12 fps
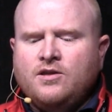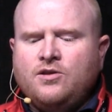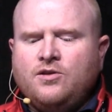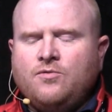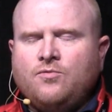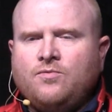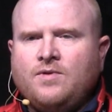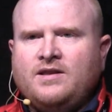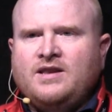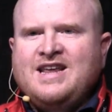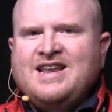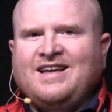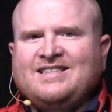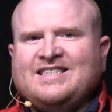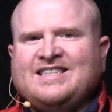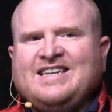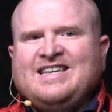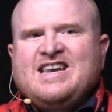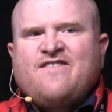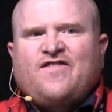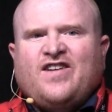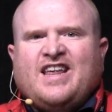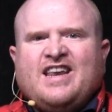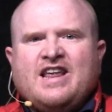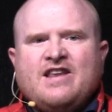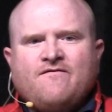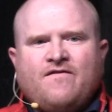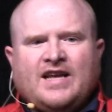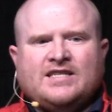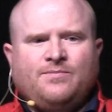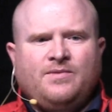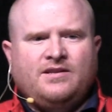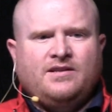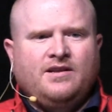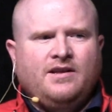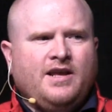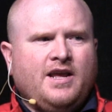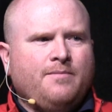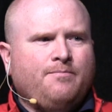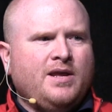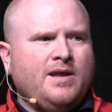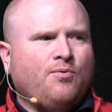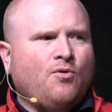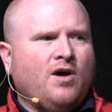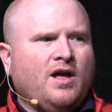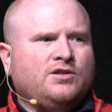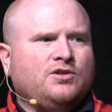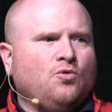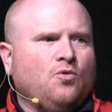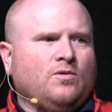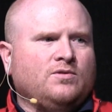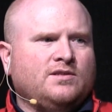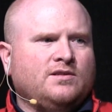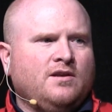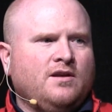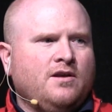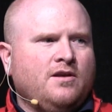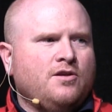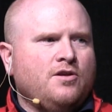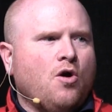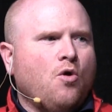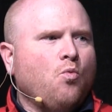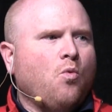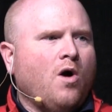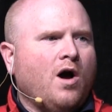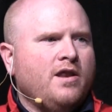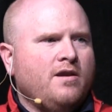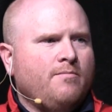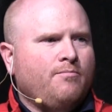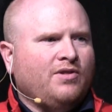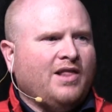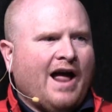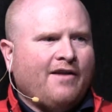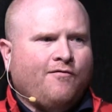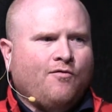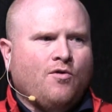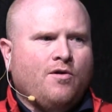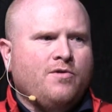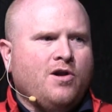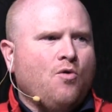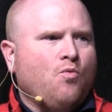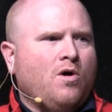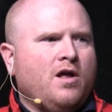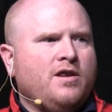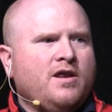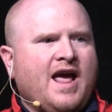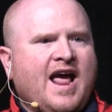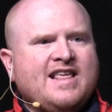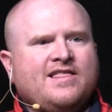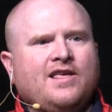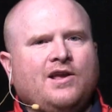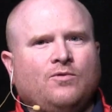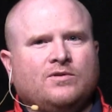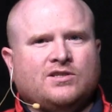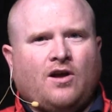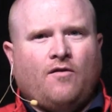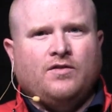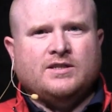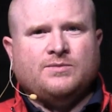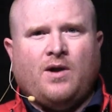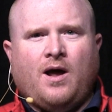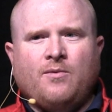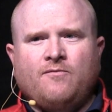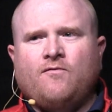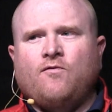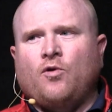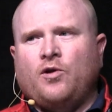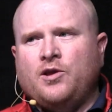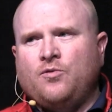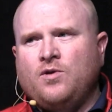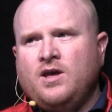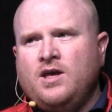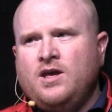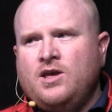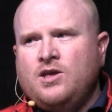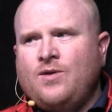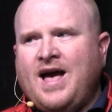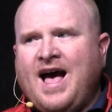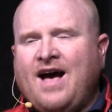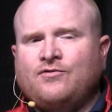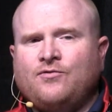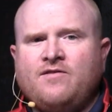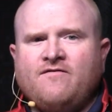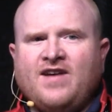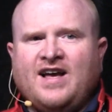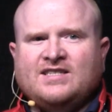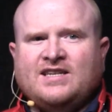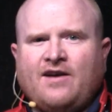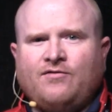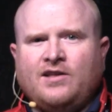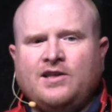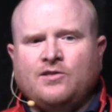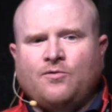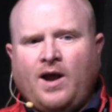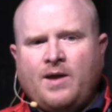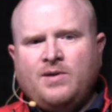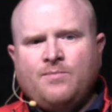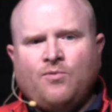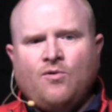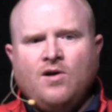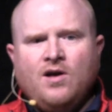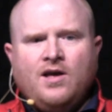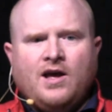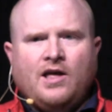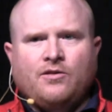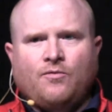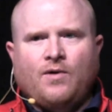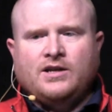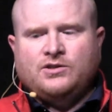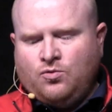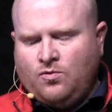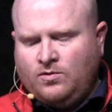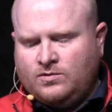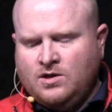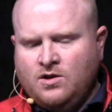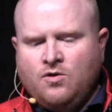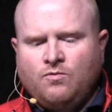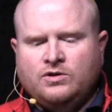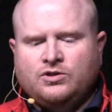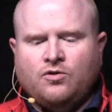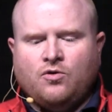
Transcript: you need significant investment in people and tools. No one platform, no one anything will solve this problem for you. You have to invest heavily in the right people and the right tools, which